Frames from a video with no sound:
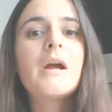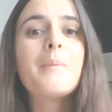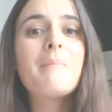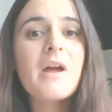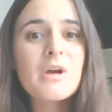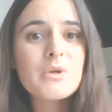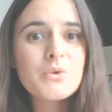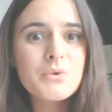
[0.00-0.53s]

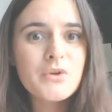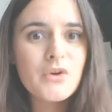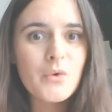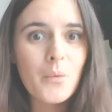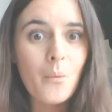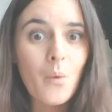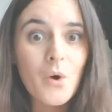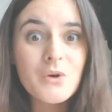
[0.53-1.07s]
Make sure
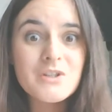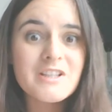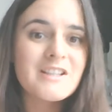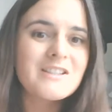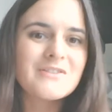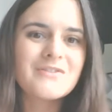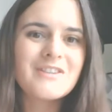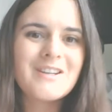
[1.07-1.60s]
you watch
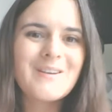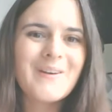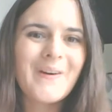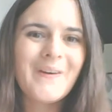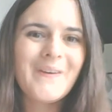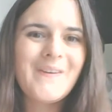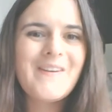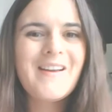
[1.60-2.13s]
his
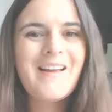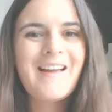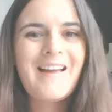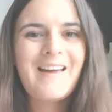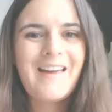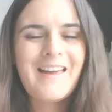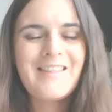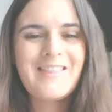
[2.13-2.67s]
video,
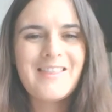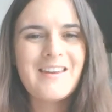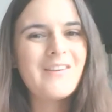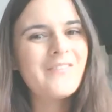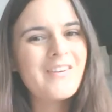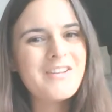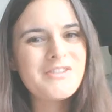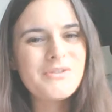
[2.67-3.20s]
and
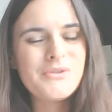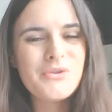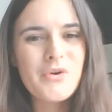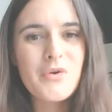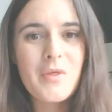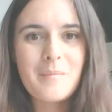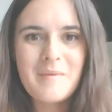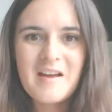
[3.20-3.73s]
then once you
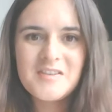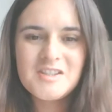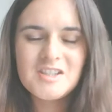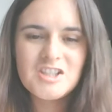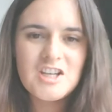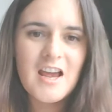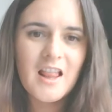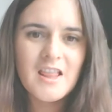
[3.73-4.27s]
do the
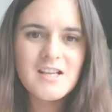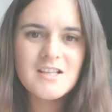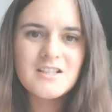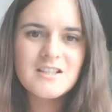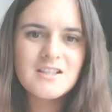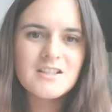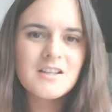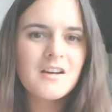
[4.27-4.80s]
math
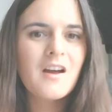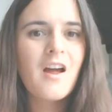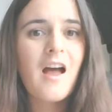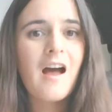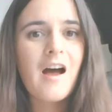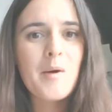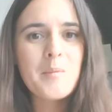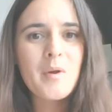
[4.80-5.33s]
challenge,
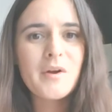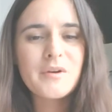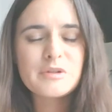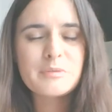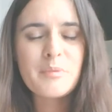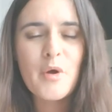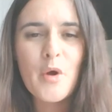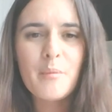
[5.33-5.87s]
upload it
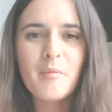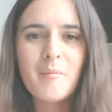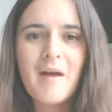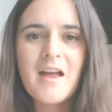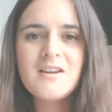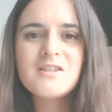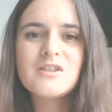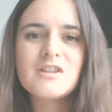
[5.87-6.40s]
to Purple
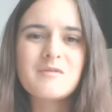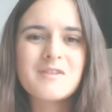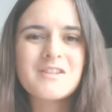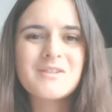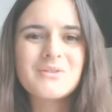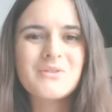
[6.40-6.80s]
Mash so Mrs.